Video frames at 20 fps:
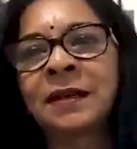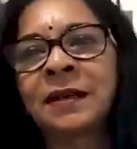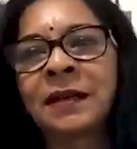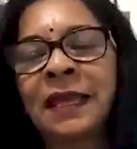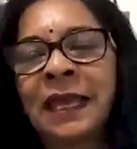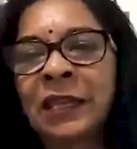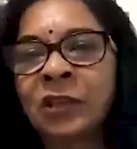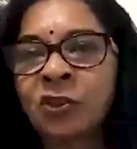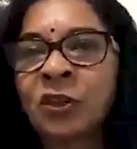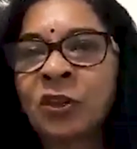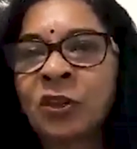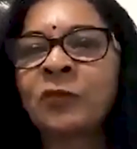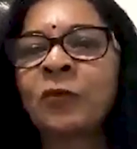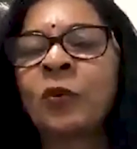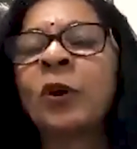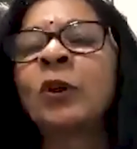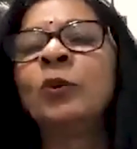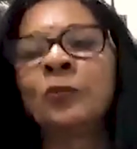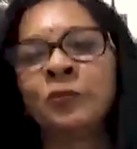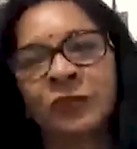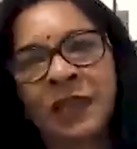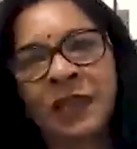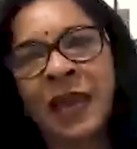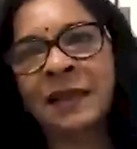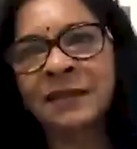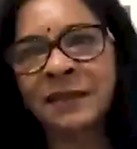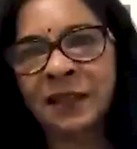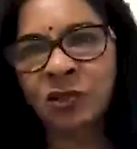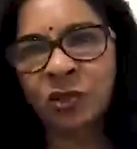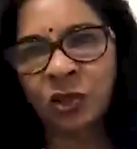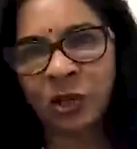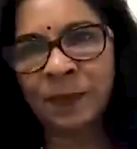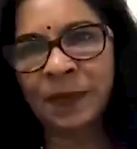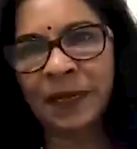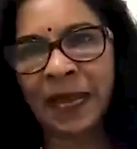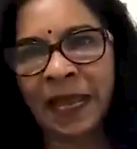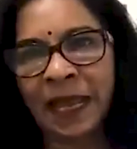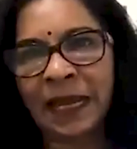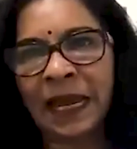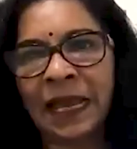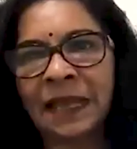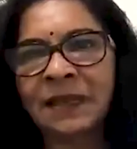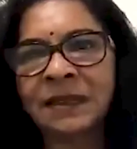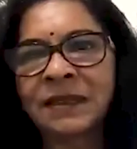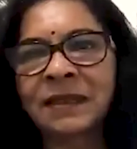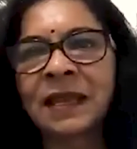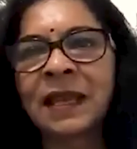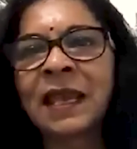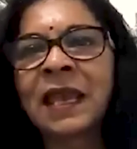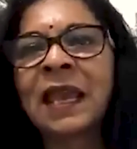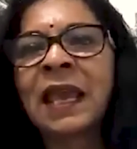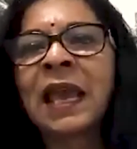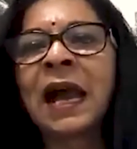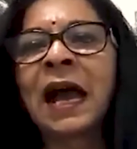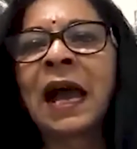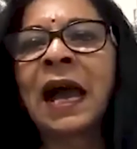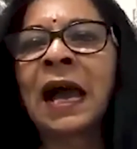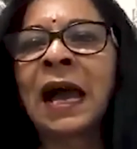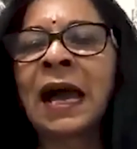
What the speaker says: agent for Lufthansa German Airlines. Okay.